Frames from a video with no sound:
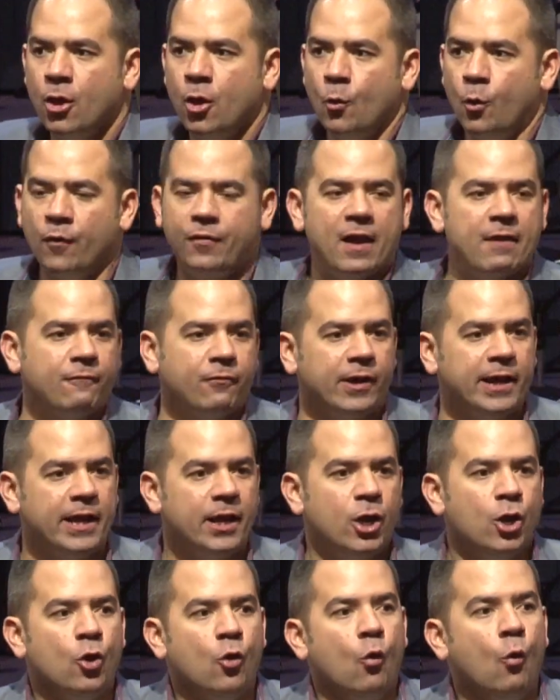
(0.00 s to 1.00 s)
with every
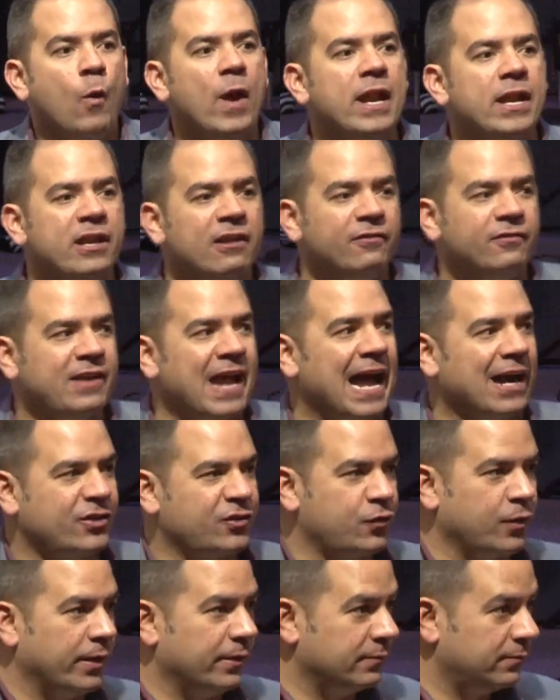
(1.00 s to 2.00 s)
wind of
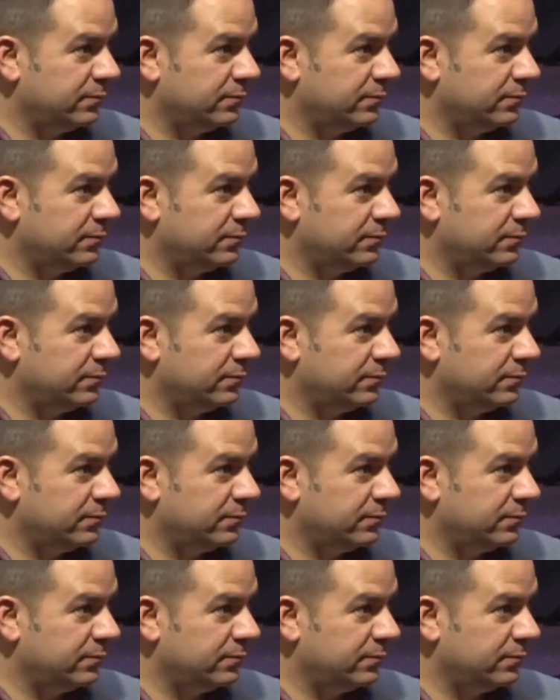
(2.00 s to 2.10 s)
doctrine